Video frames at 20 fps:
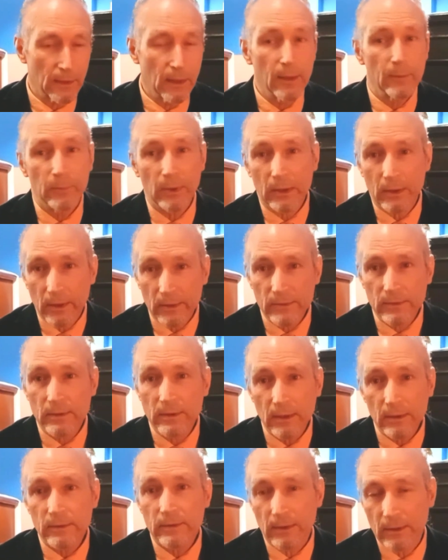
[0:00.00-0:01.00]
because
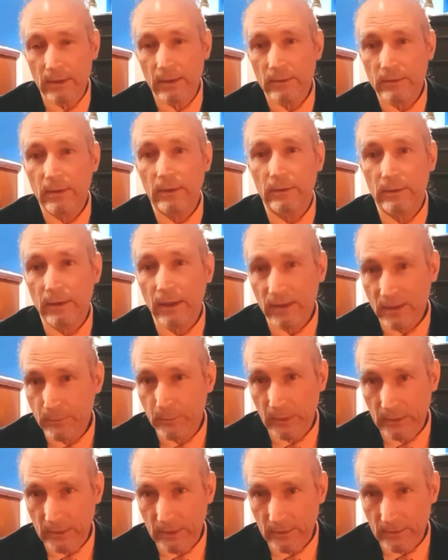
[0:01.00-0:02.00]
this is
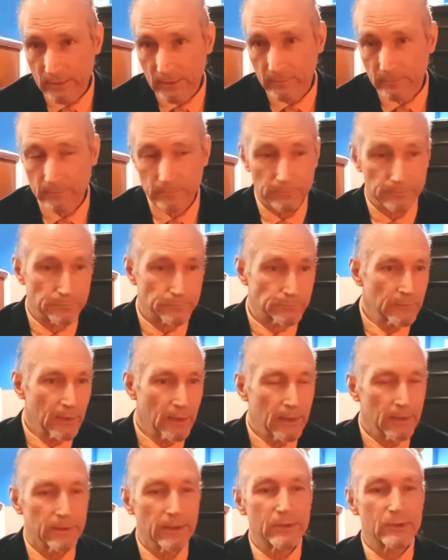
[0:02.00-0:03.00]
despotism.
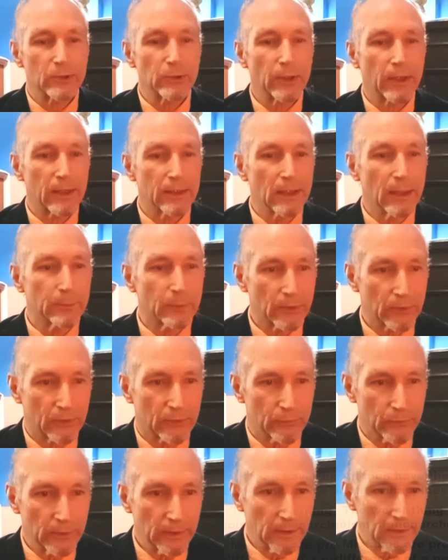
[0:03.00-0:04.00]
Let's look at number
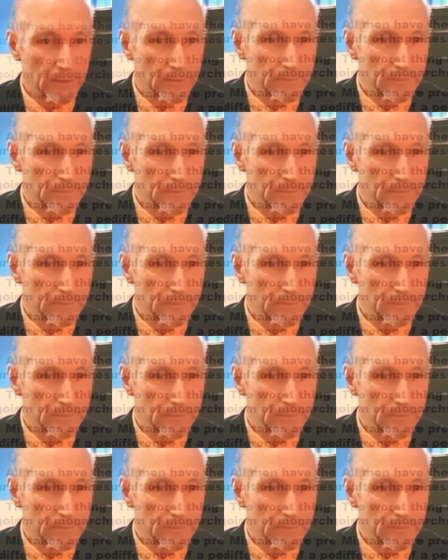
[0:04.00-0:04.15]
three.